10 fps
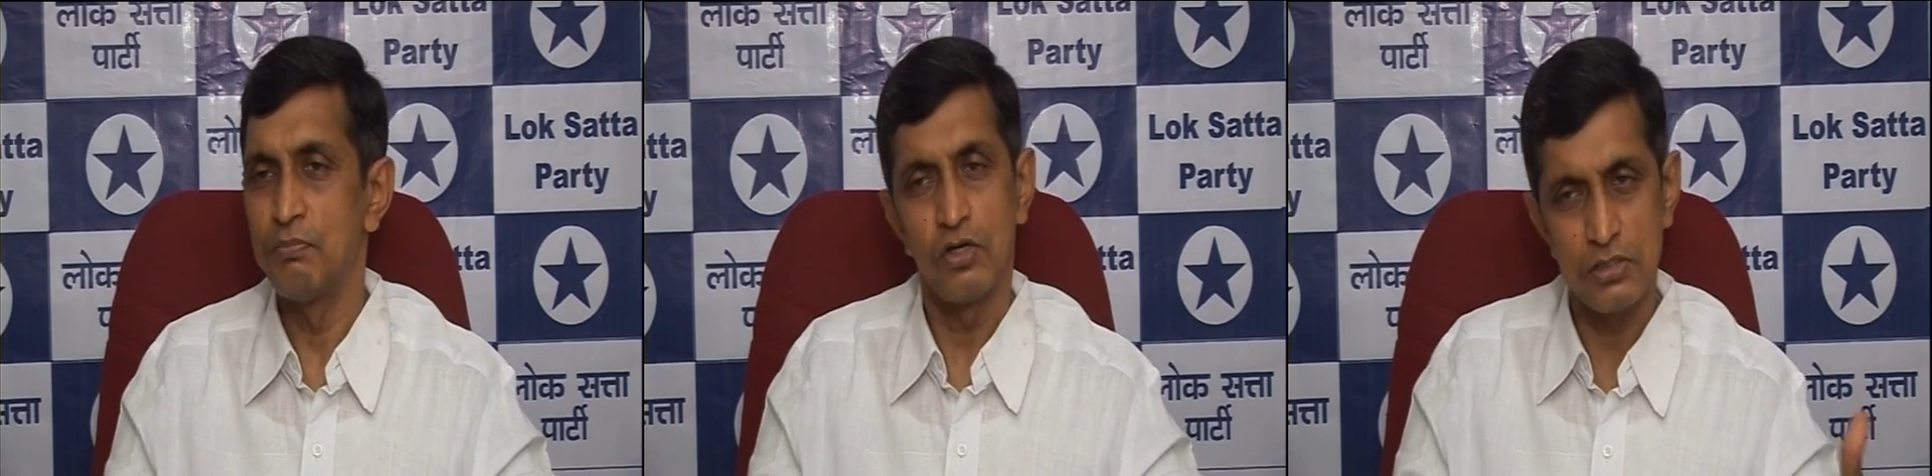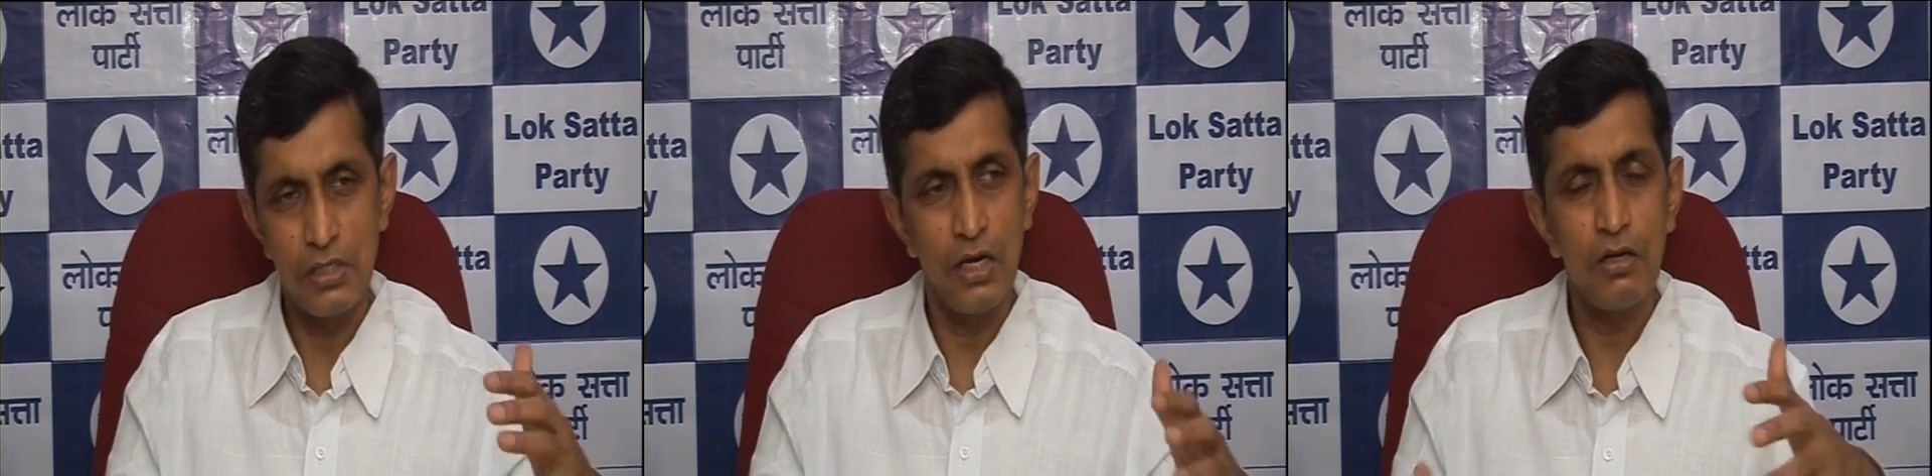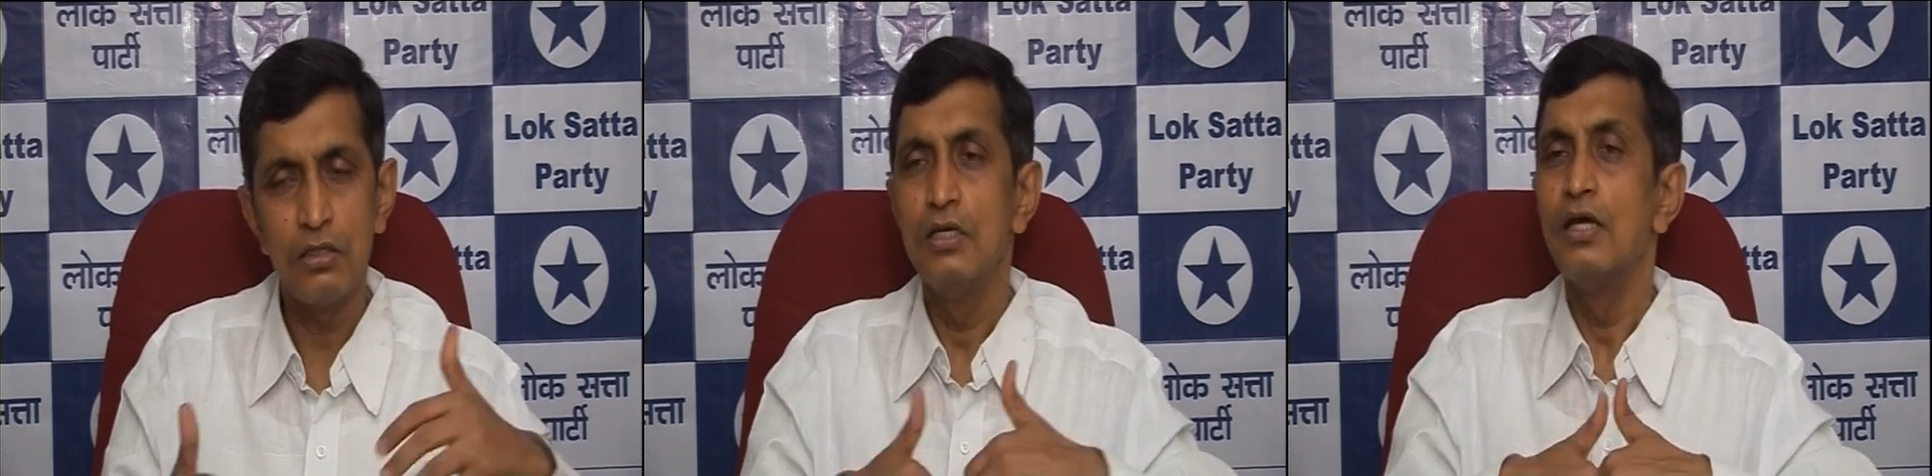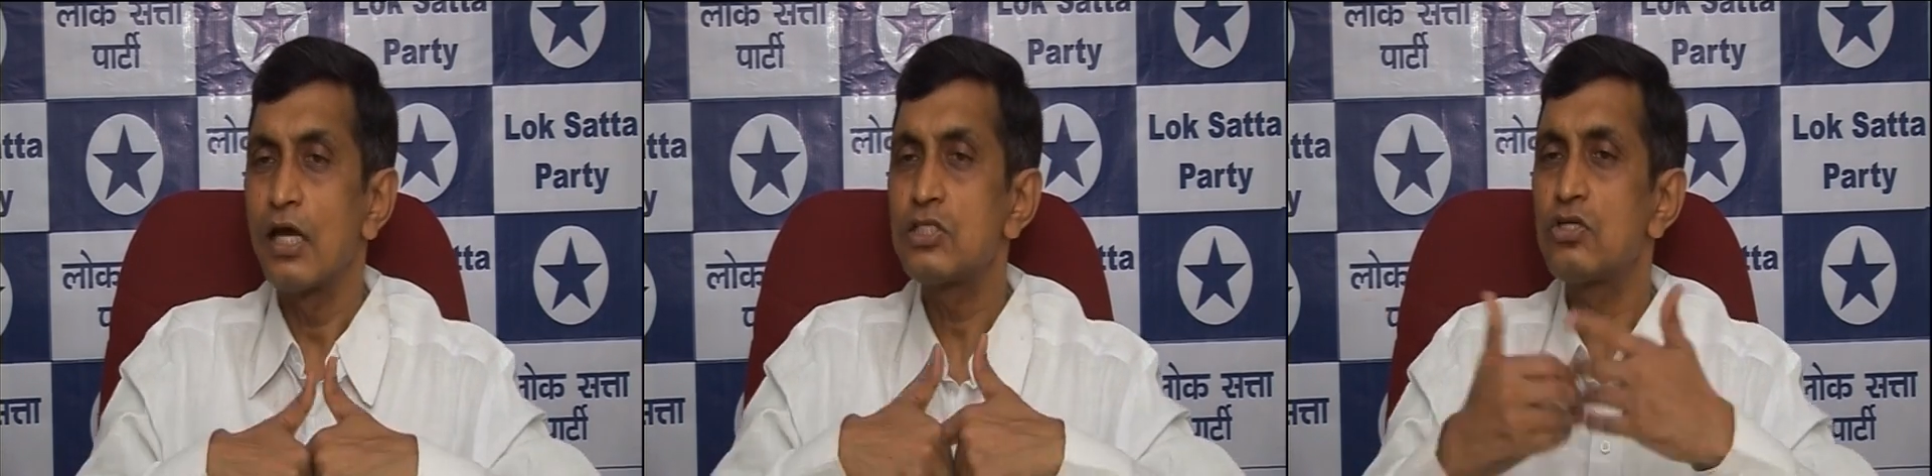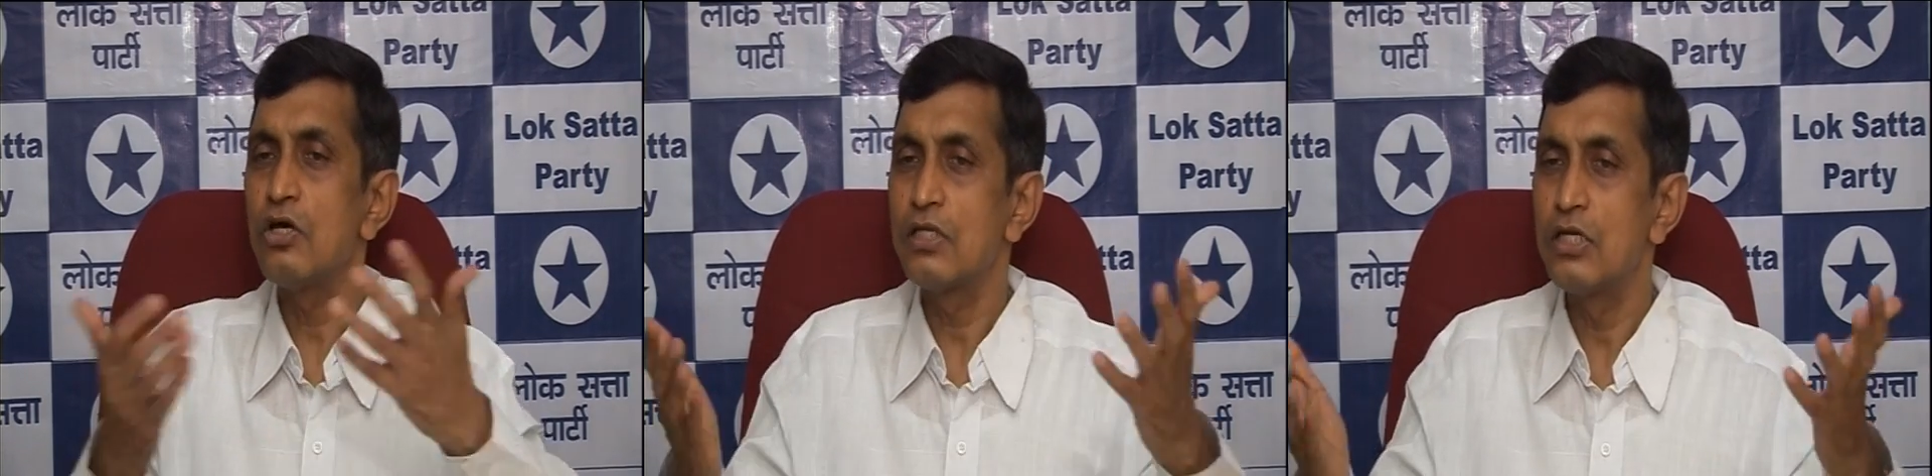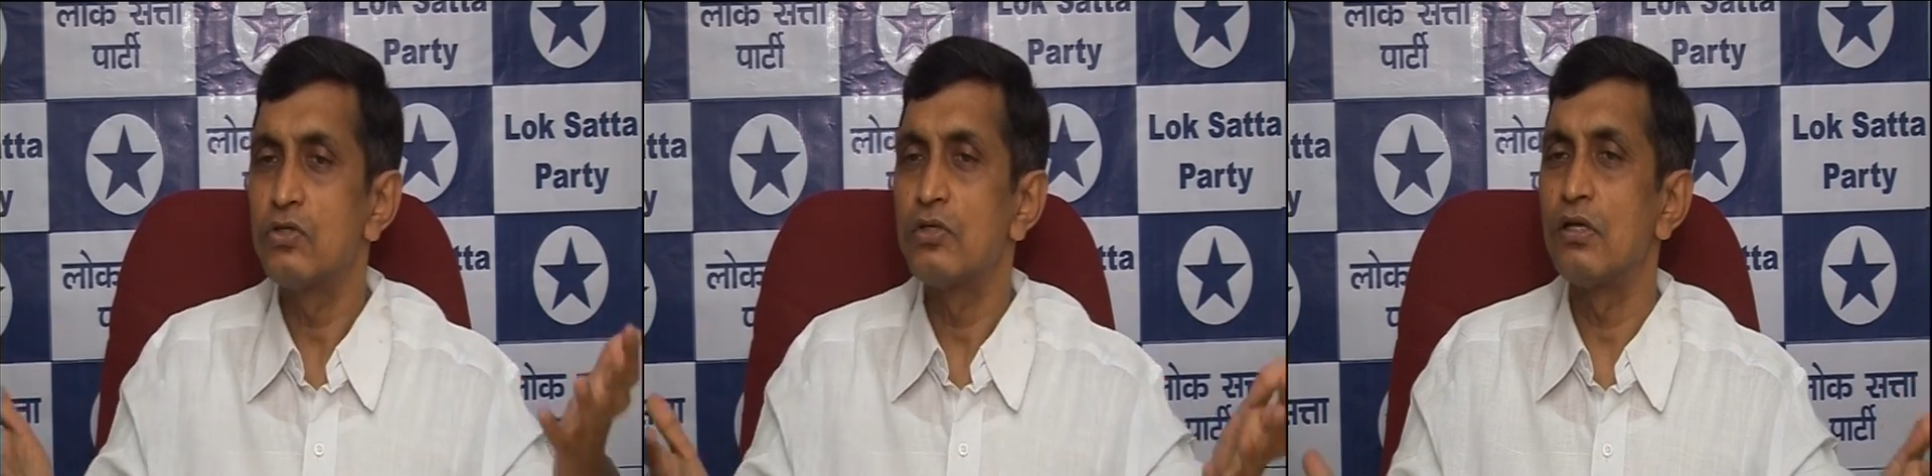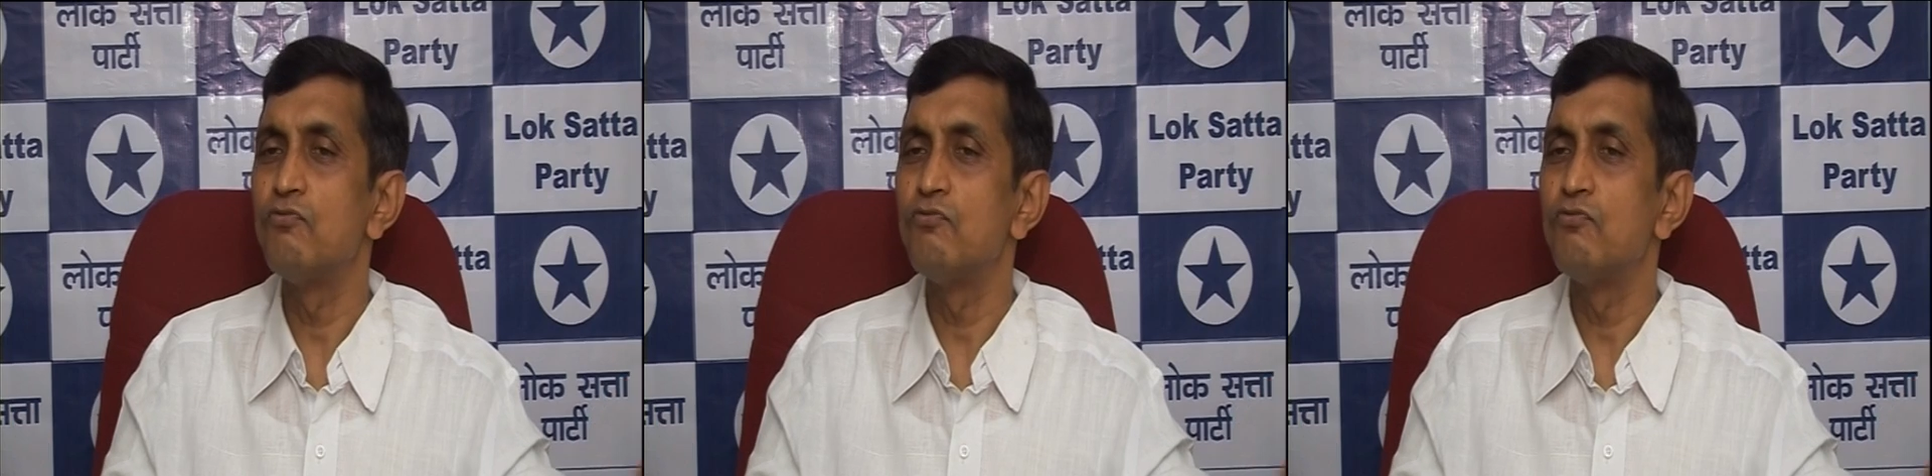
because there are extraterritorial